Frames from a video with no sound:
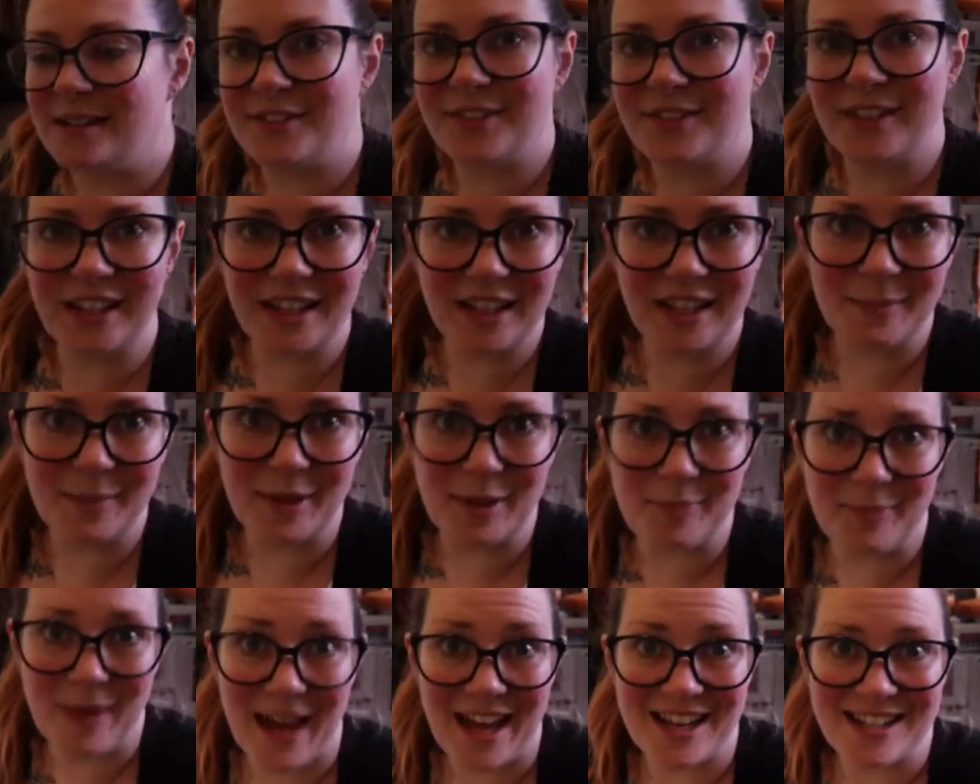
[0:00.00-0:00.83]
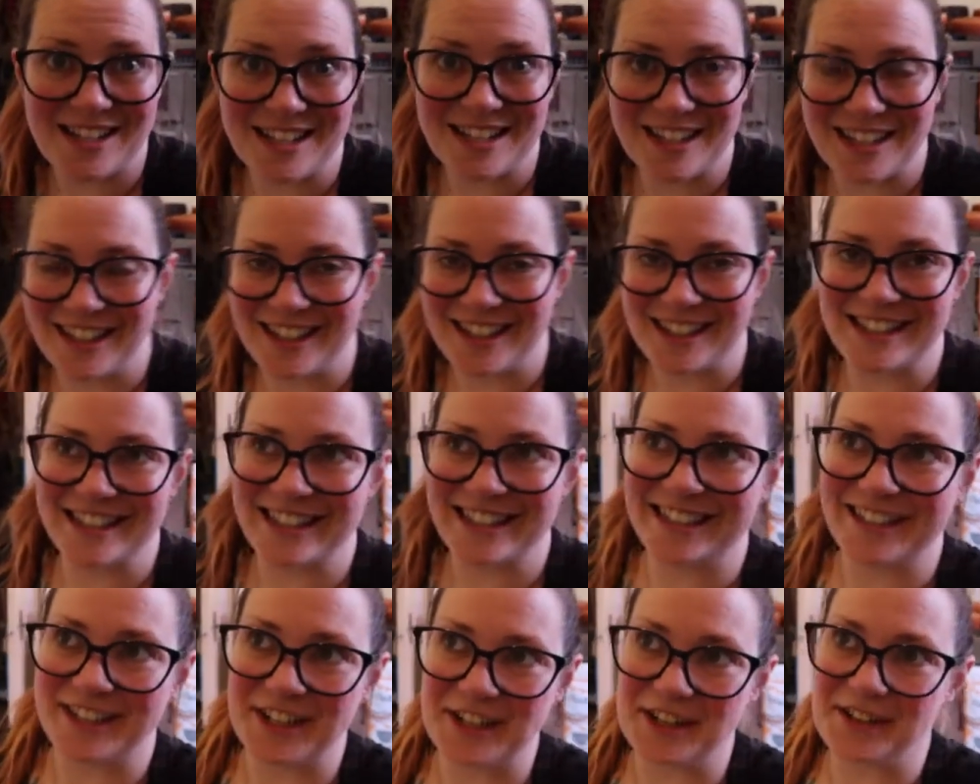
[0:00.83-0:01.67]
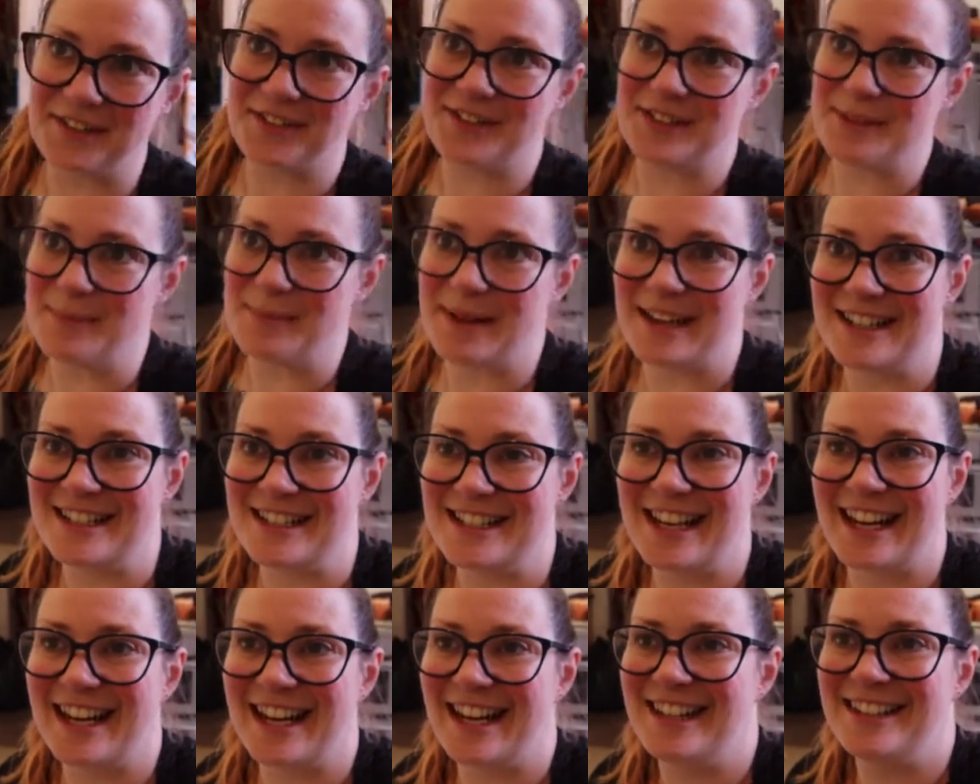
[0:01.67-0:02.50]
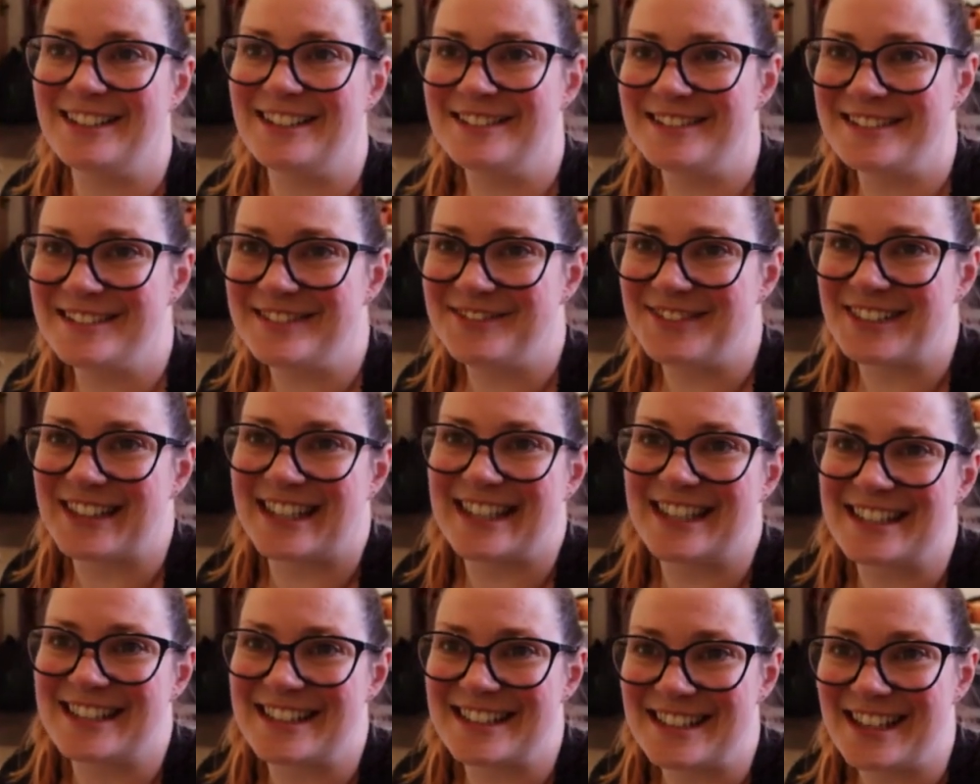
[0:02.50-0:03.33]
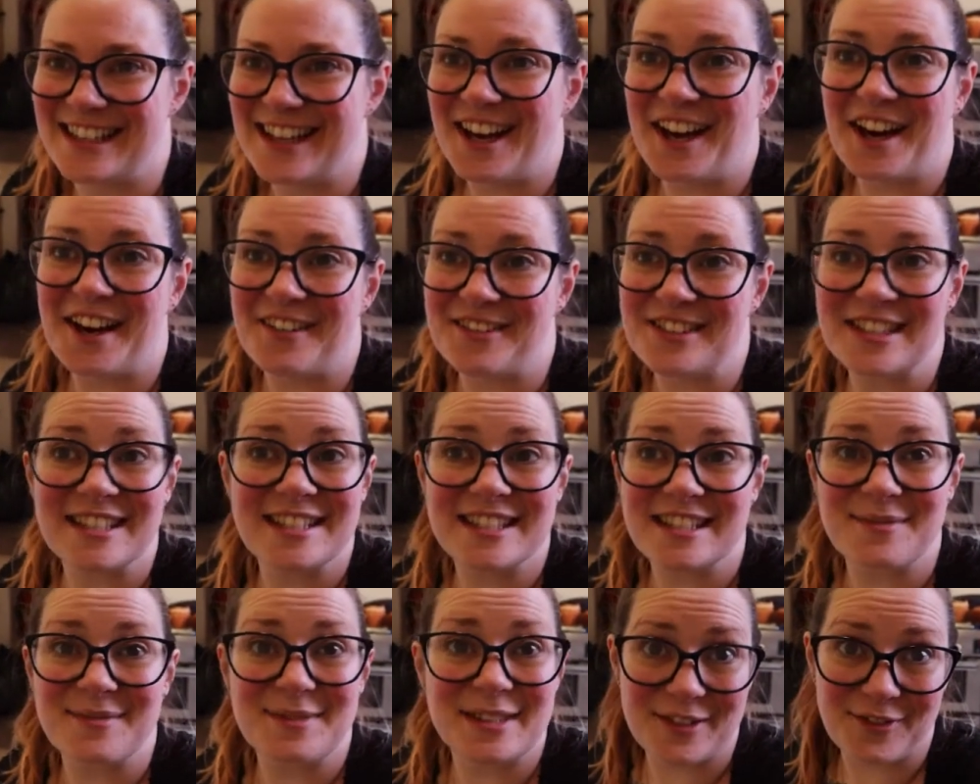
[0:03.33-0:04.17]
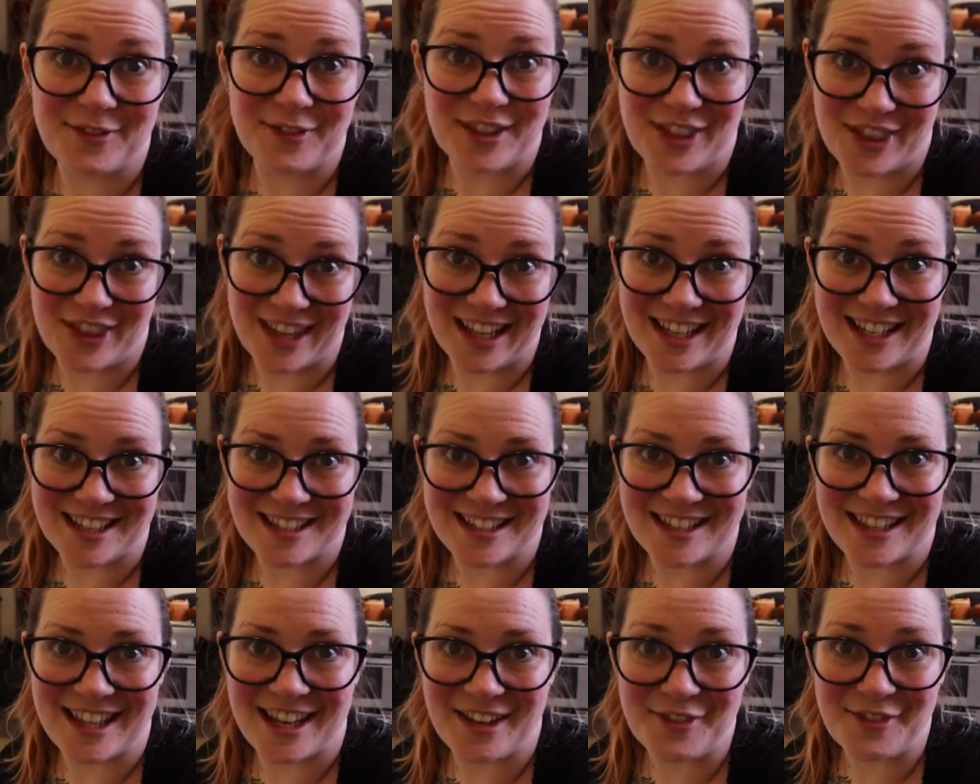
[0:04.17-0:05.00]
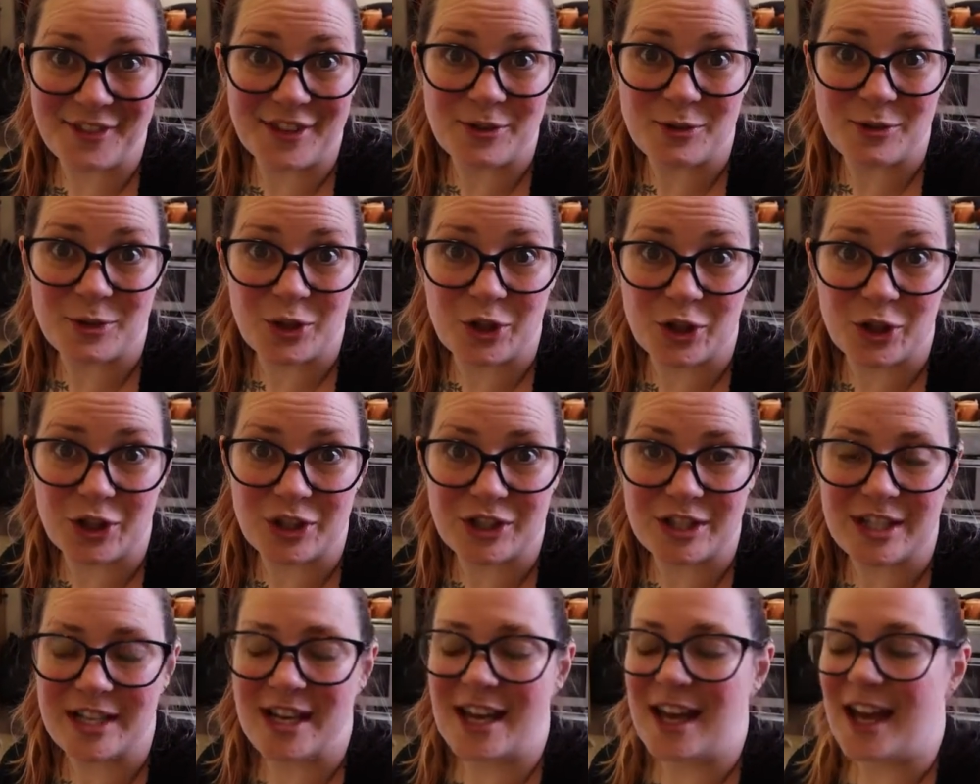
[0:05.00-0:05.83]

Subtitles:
feeling a bit better than I did after Monday because I've done some different things and that feels good.